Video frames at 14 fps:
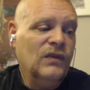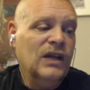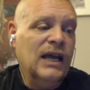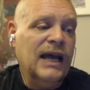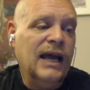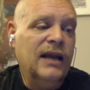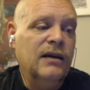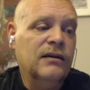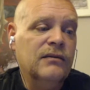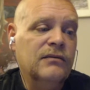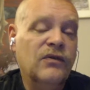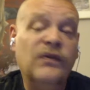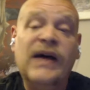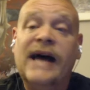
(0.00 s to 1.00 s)
And
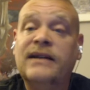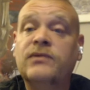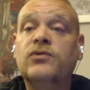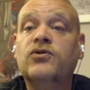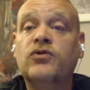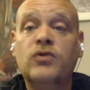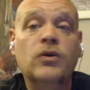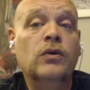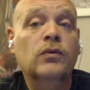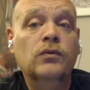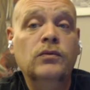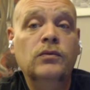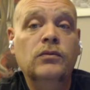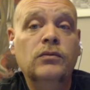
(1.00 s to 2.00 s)
that's true.
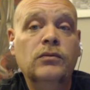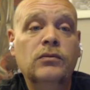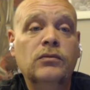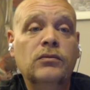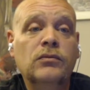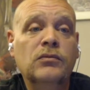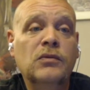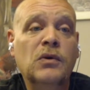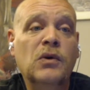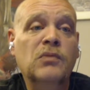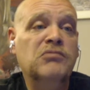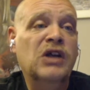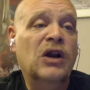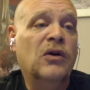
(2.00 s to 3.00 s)

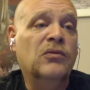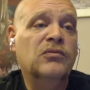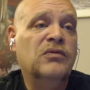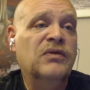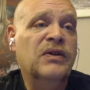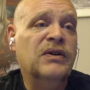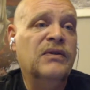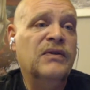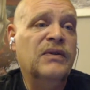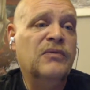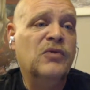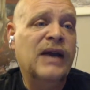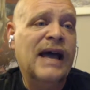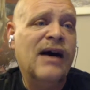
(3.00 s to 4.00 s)
You know, the
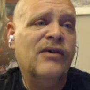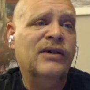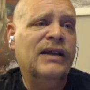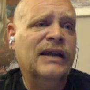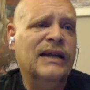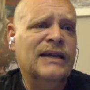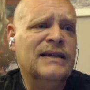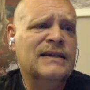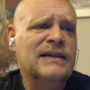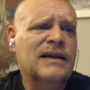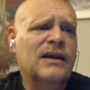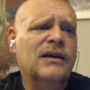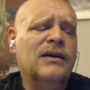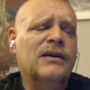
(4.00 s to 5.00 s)
reality is
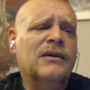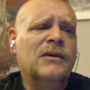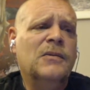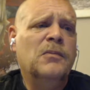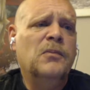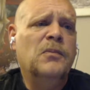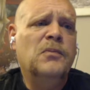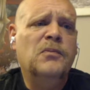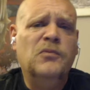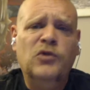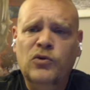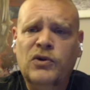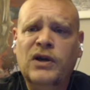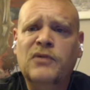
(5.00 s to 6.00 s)

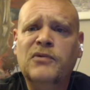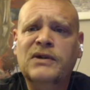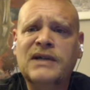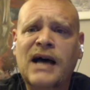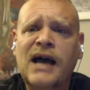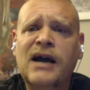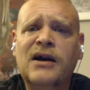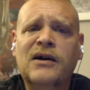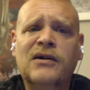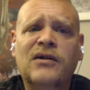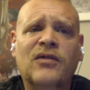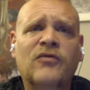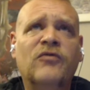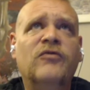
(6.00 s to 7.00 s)
you can retire
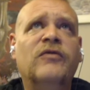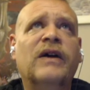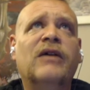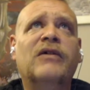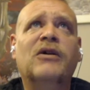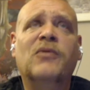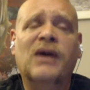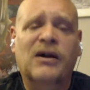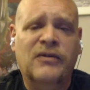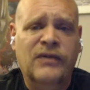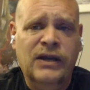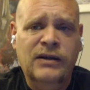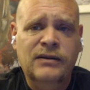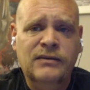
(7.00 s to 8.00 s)
very
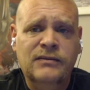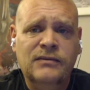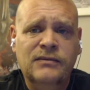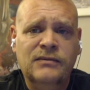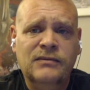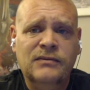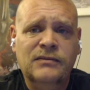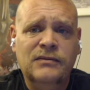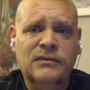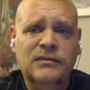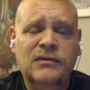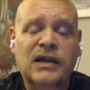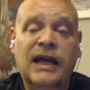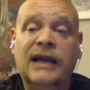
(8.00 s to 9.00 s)
wealthy,
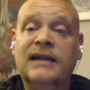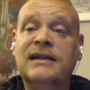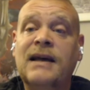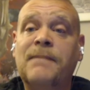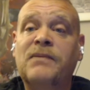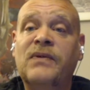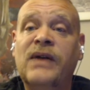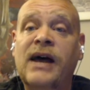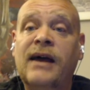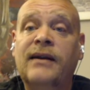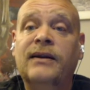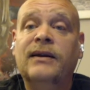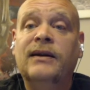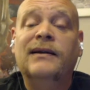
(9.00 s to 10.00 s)
except that
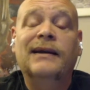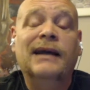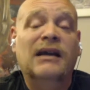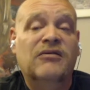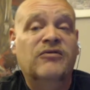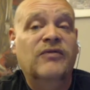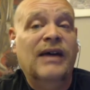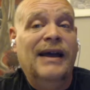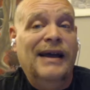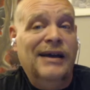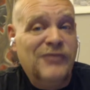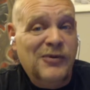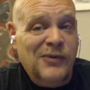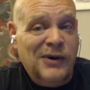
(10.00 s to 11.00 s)
if
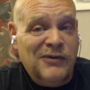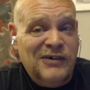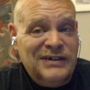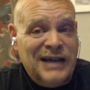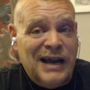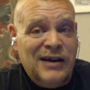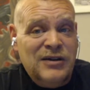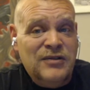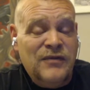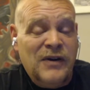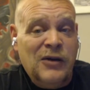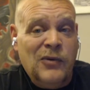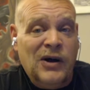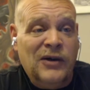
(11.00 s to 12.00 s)
everyone retires
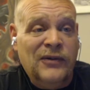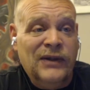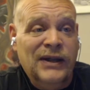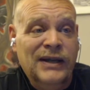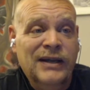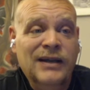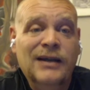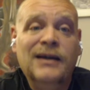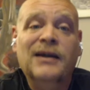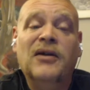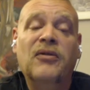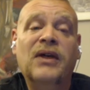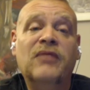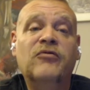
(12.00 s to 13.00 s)
very wealthy,
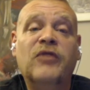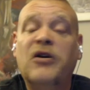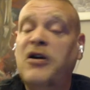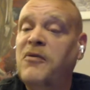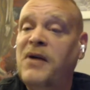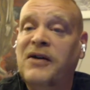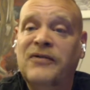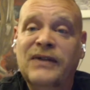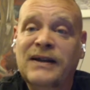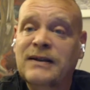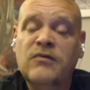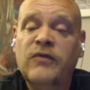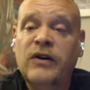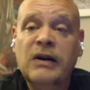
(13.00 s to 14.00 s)
then very wealthy
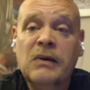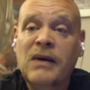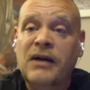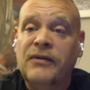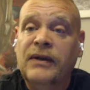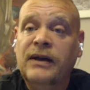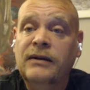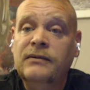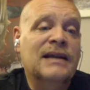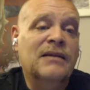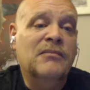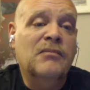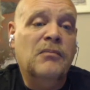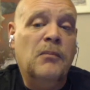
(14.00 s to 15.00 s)
isn't very wealthy.
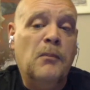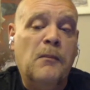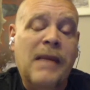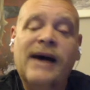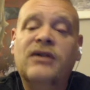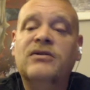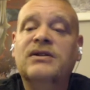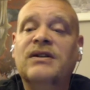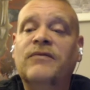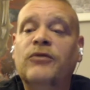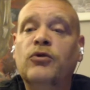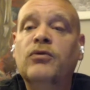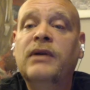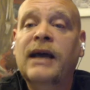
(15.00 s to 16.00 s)
It matters if
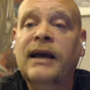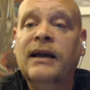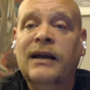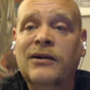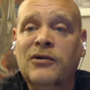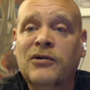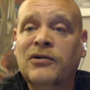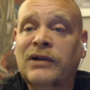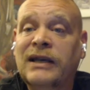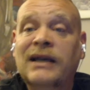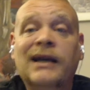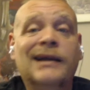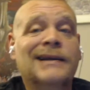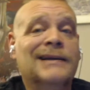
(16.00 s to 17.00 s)
you get in early,
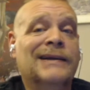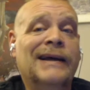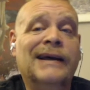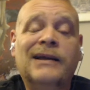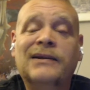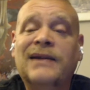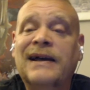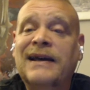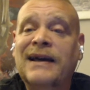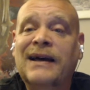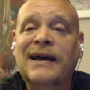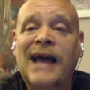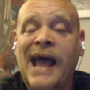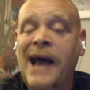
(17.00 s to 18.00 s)
like
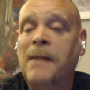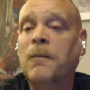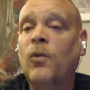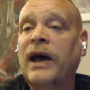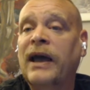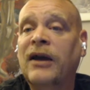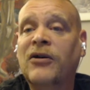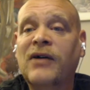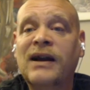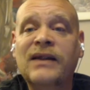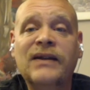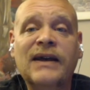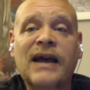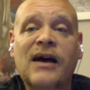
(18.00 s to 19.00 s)
a Amway or
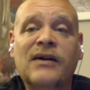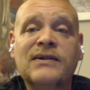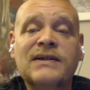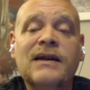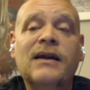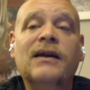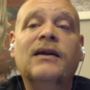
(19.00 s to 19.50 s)
anything else.